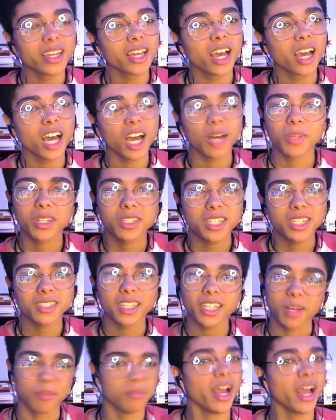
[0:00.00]
I'm not saying like
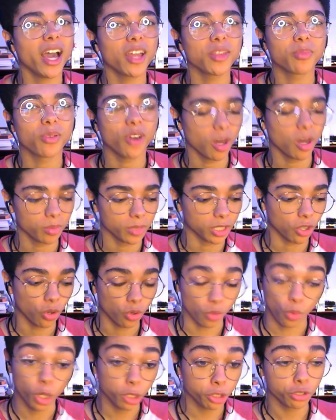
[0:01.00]
a math problem, like, oh,
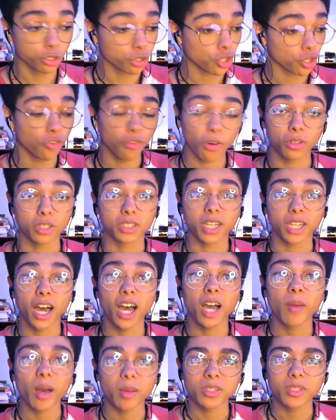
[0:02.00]
question yourself all the
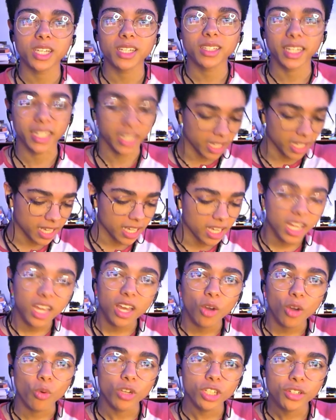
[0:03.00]
time. I'm saying like
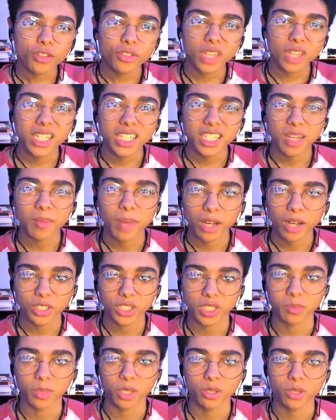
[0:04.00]
when you're thinking about your
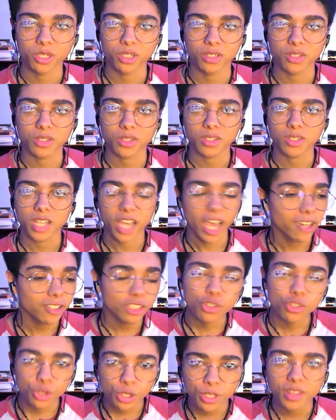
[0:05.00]
emotions, and you
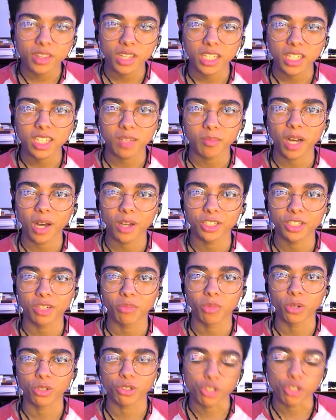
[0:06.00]
should think about your
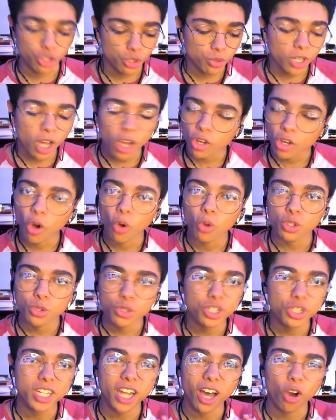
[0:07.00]
emotions. You
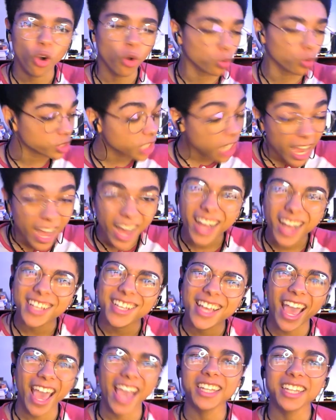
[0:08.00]
should not hold
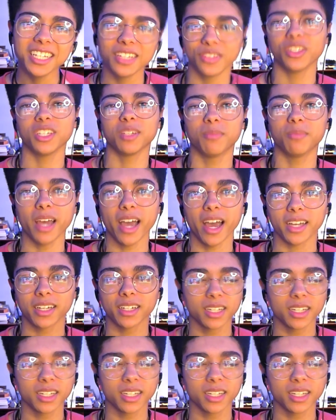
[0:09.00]
anything back.